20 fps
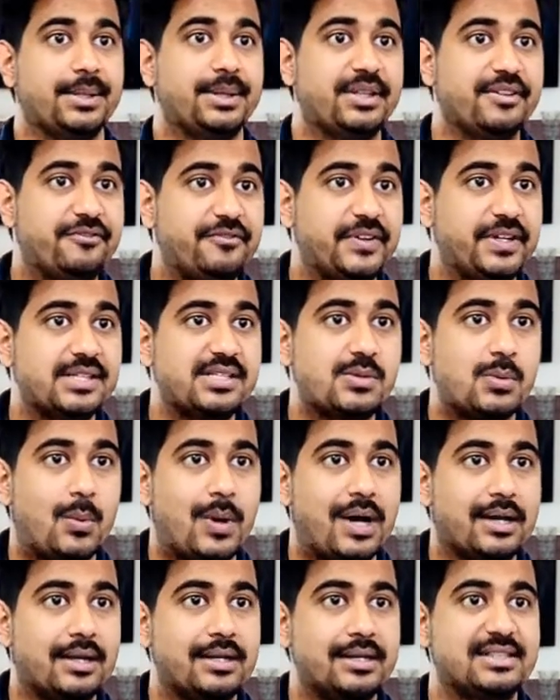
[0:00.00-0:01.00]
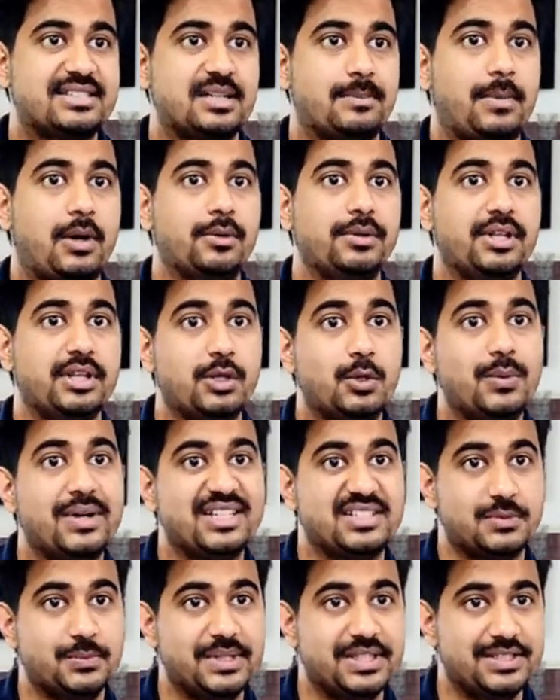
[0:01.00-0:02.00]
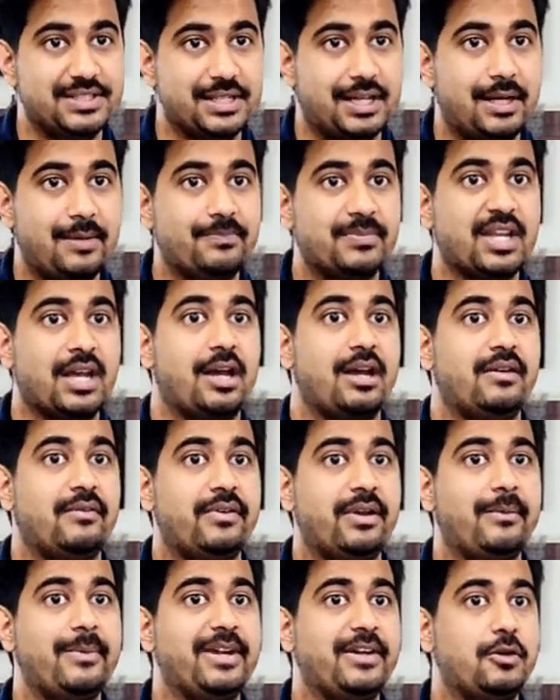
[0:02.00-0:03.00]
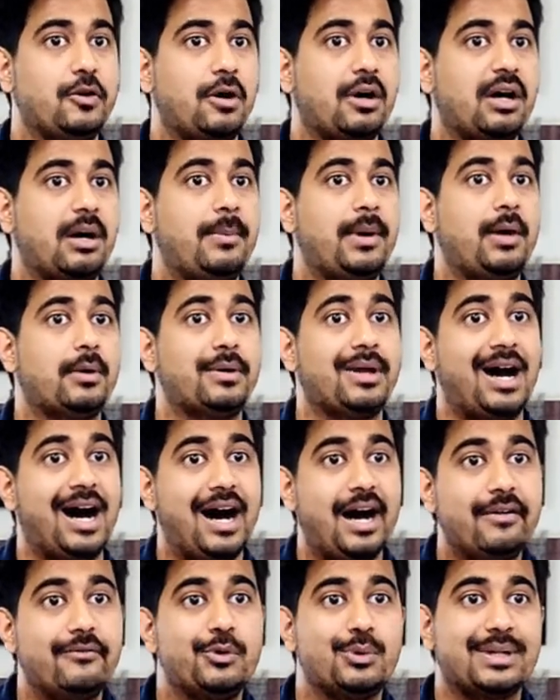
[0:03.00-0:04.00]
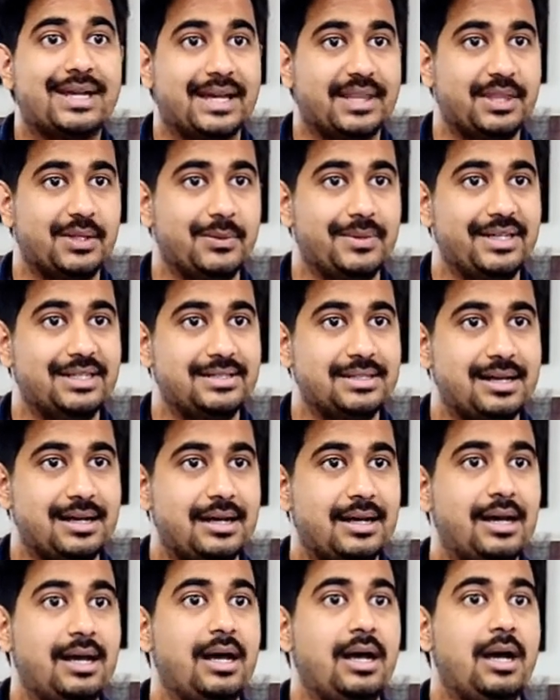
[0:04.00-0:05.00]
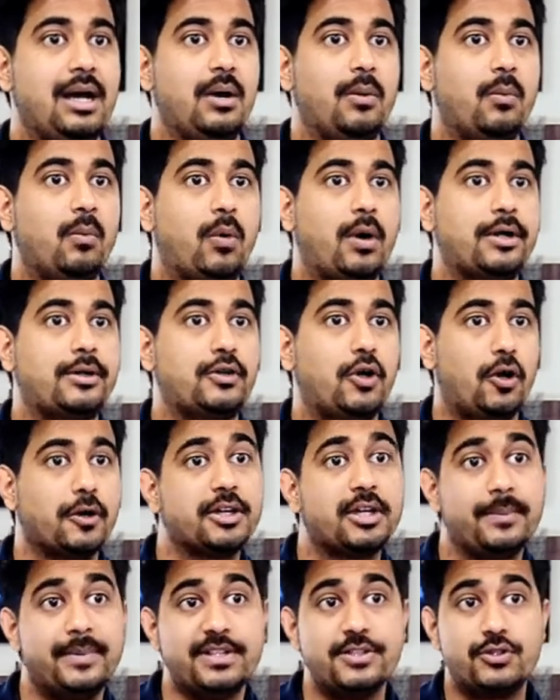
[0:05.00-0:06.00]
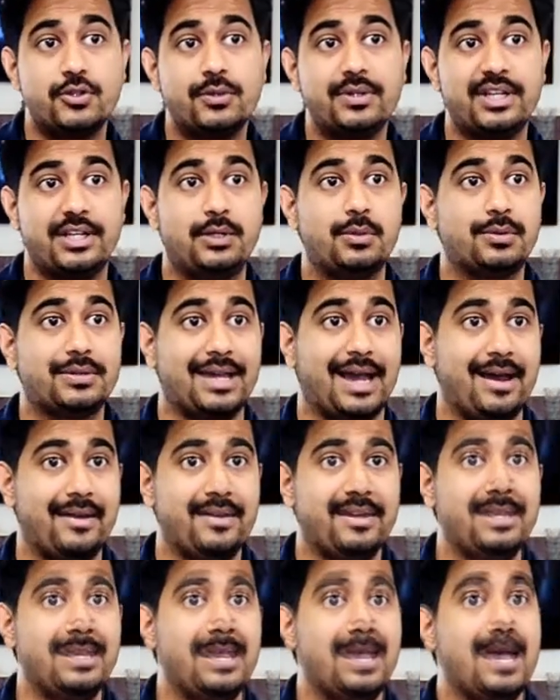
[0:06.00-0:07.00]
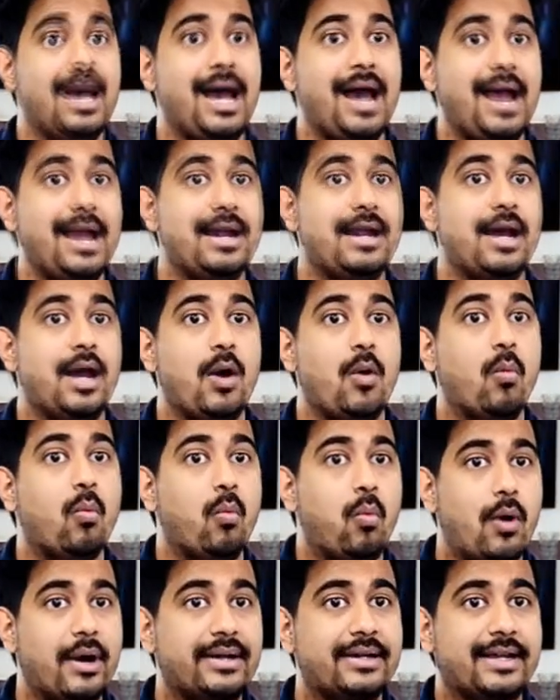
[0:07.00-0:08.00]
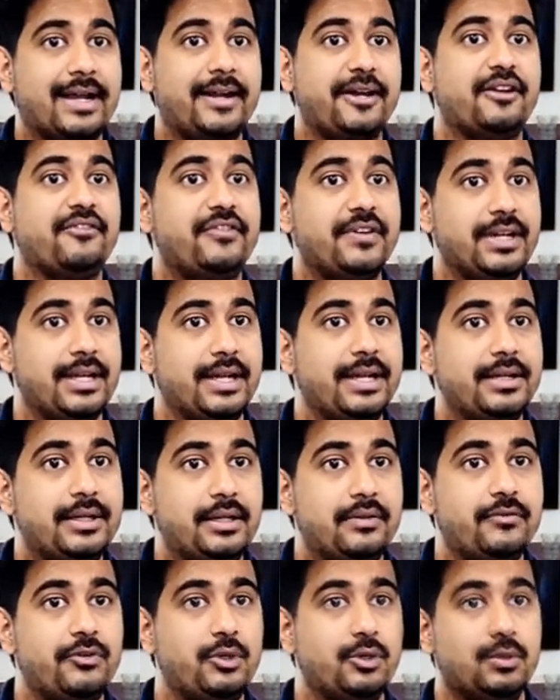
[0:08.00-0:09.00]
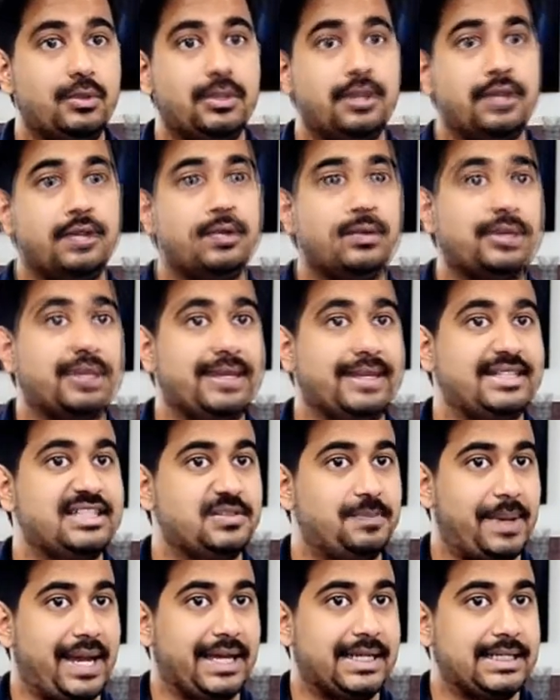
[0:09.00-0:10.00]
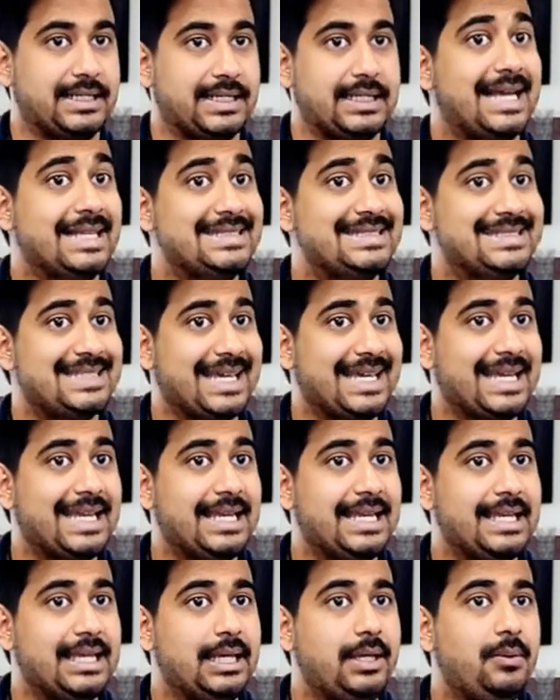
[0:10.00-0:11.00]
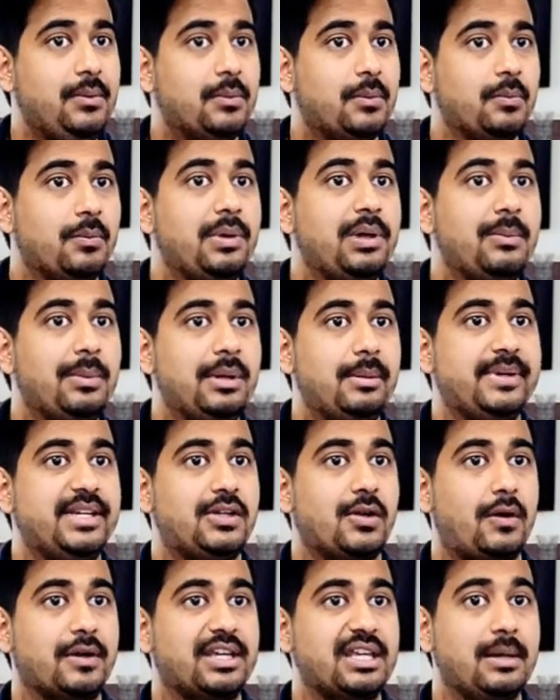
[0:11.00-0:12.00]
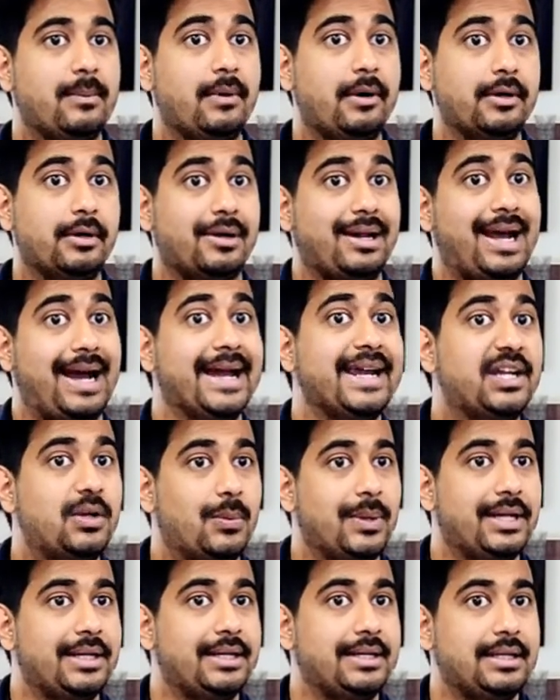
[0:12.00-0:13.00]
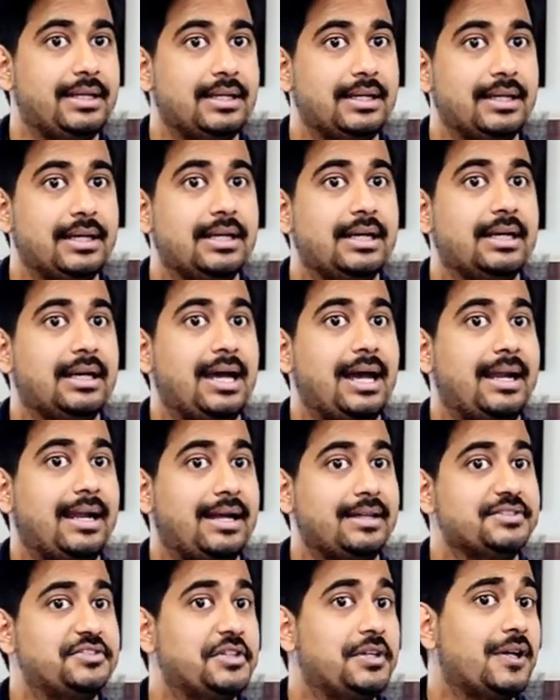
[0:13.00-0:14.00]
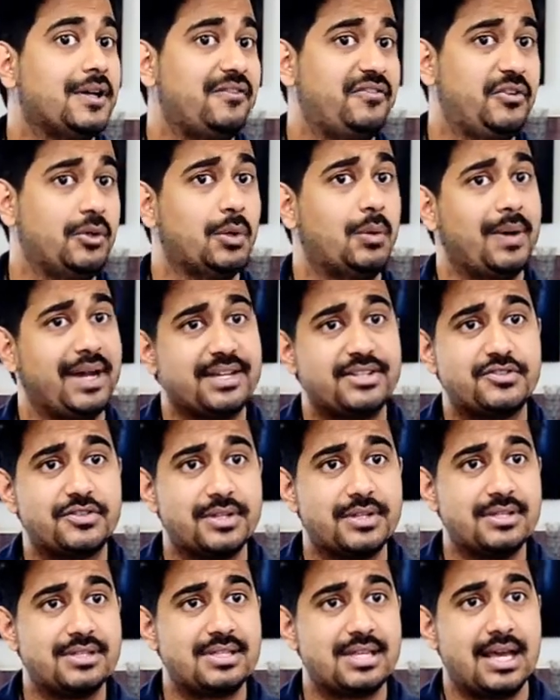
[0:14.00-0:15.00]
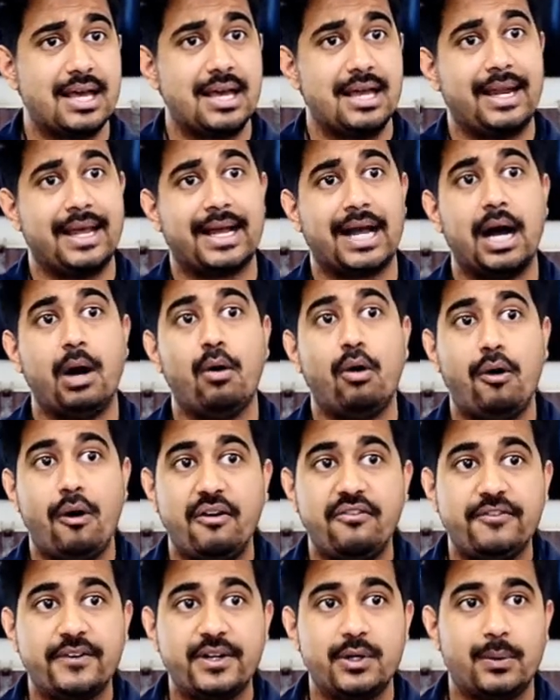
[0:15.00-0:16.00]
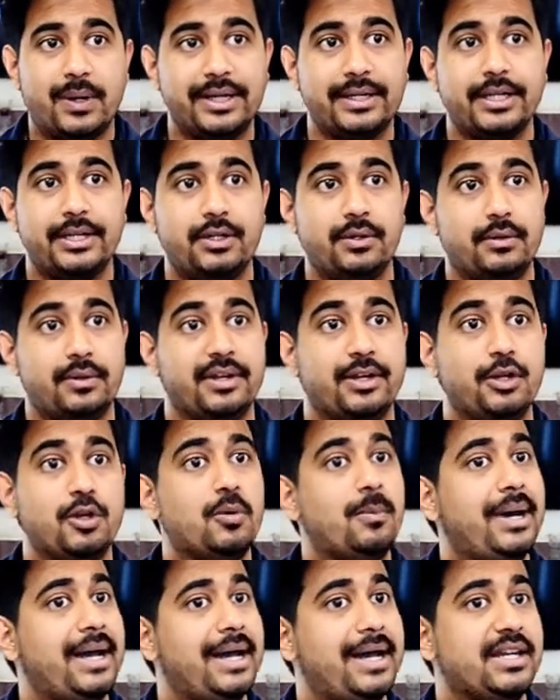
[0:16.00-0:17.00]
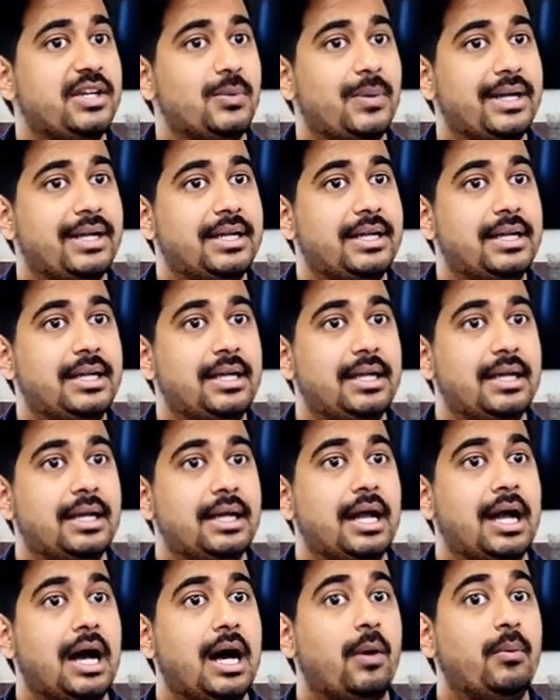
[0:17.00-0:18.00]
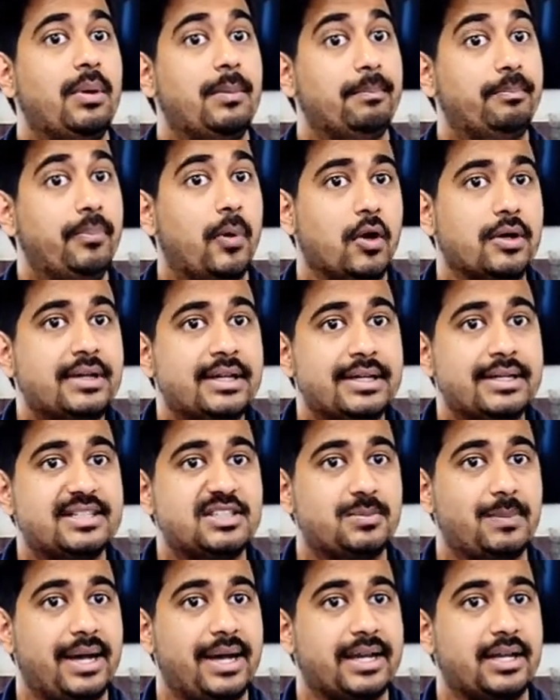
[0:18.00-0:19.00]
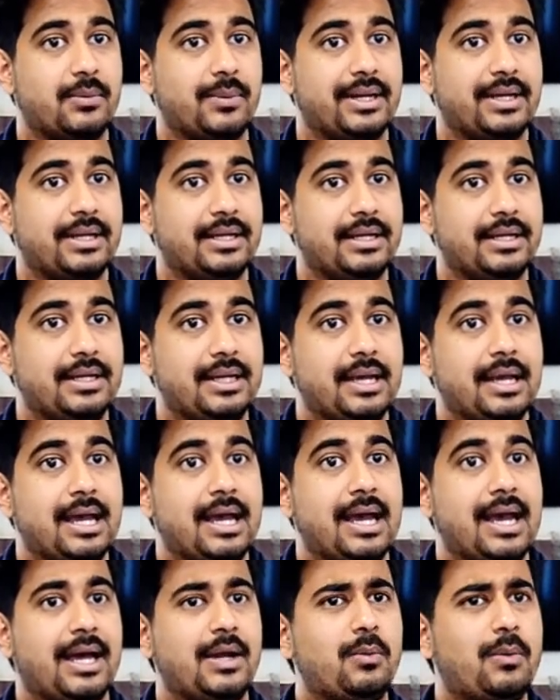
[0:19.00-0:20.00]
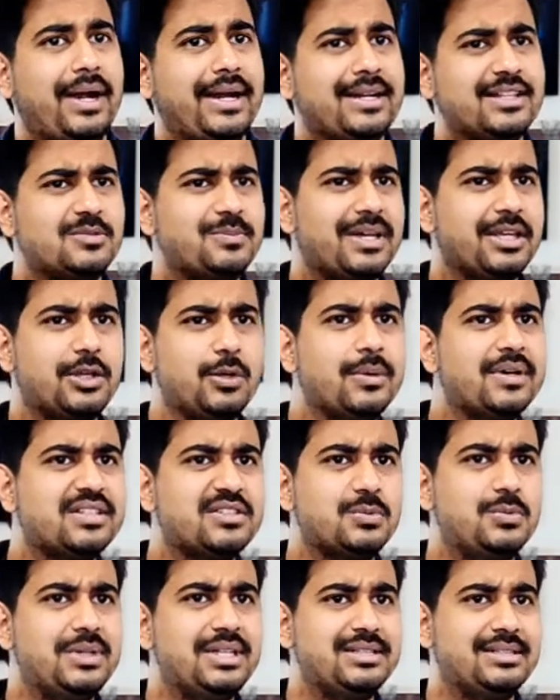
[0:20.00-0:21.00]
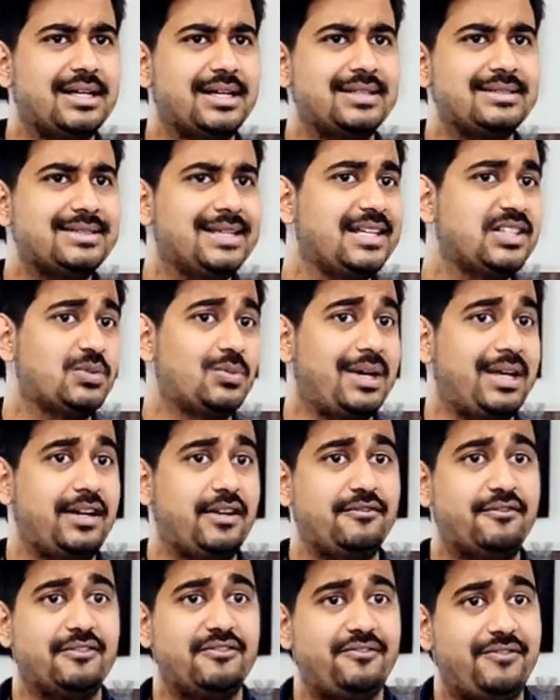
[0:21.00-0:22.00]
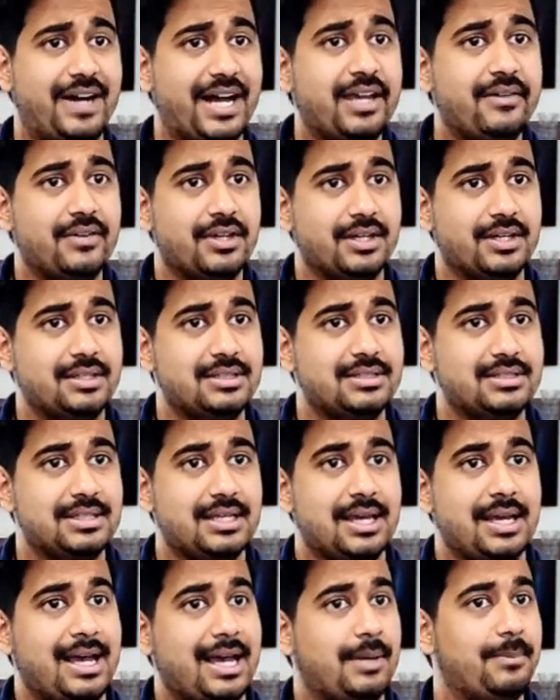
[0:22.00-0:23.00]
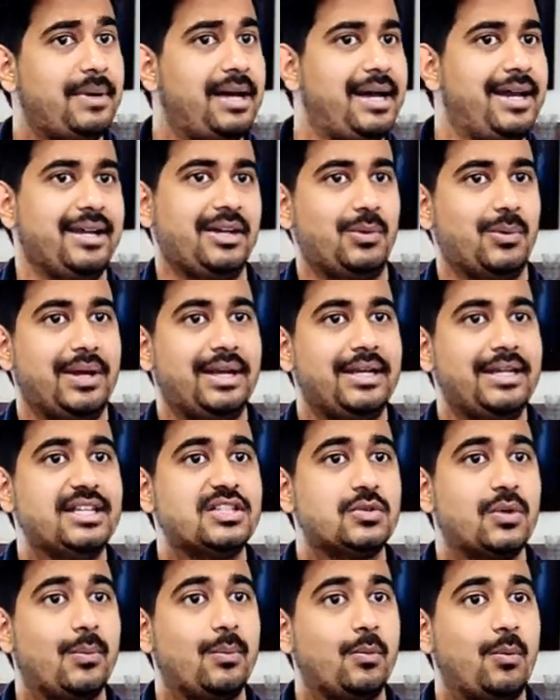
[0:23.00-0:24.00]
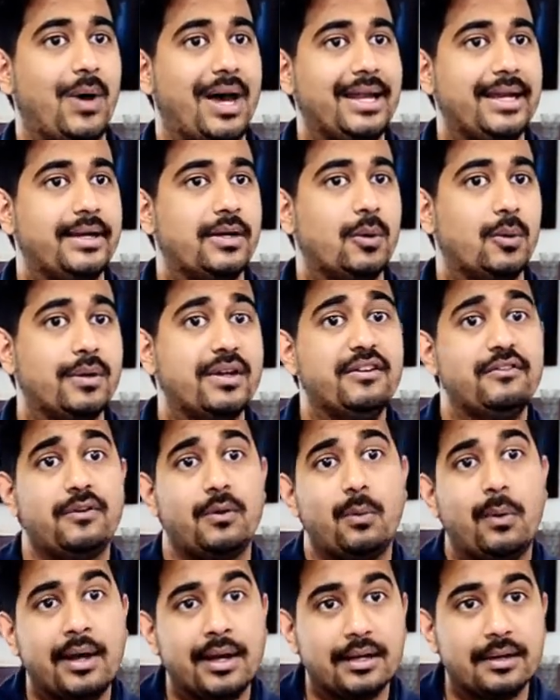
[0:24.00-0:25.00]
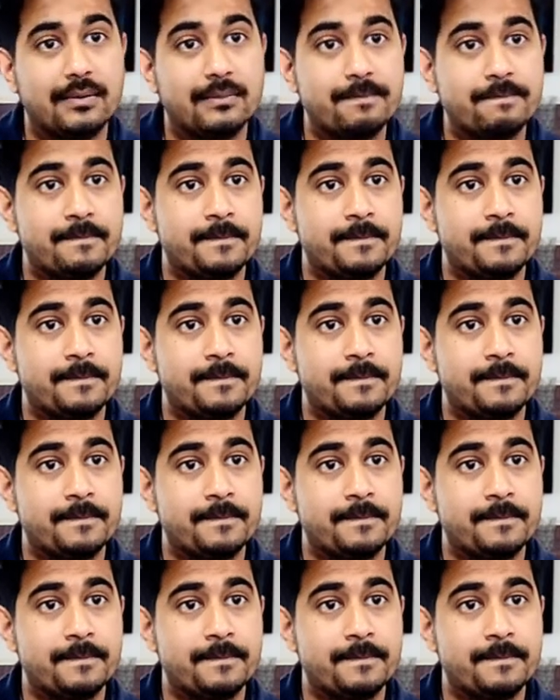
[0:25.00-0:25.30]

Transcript: The first one is about the US visa, where we talk about how you get the visa, what documents you need to carry, and what kind of an interview you can expect. And secondly, we will be talking about your I20 and answering a few questions like how often do I need to renew my I20, how important is my I20, and why does my US visa say it's valid for 5 years and my I20 is valid only for 1?